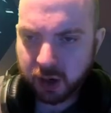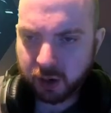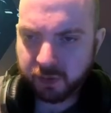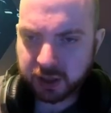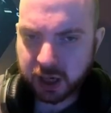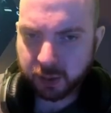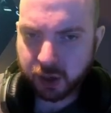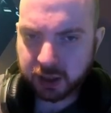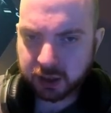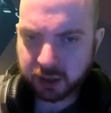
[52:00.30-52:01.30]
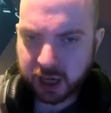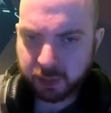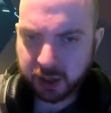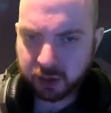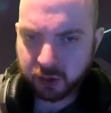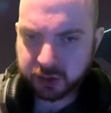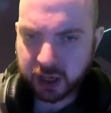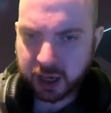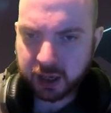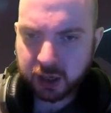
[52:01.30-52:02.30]
are eventually upgraded to Caterpillar
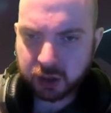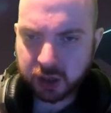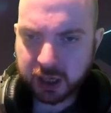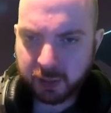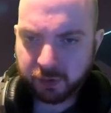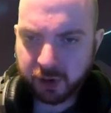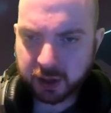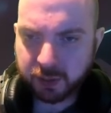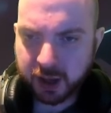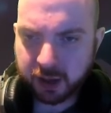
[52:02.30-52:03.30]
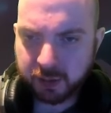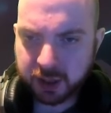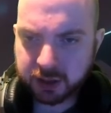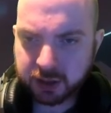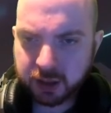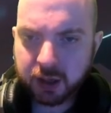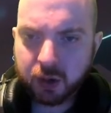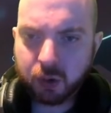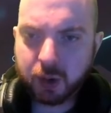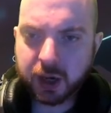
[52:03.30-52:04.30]
Corsair, should I keep my freelancer miss
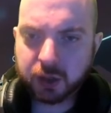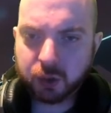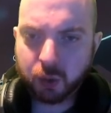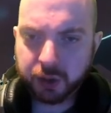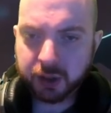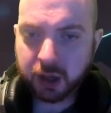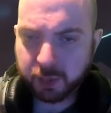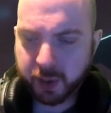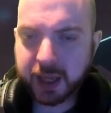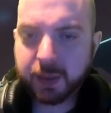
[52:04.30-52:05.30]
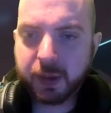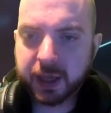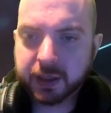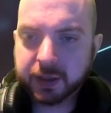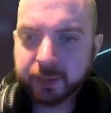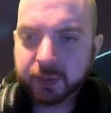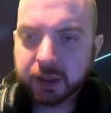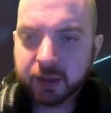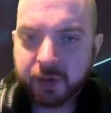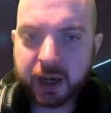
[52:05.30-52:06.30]
or upgrade it to a Warden? I'd probably keep your miss
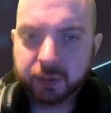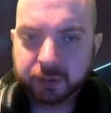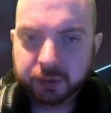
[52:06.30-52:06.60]
for now.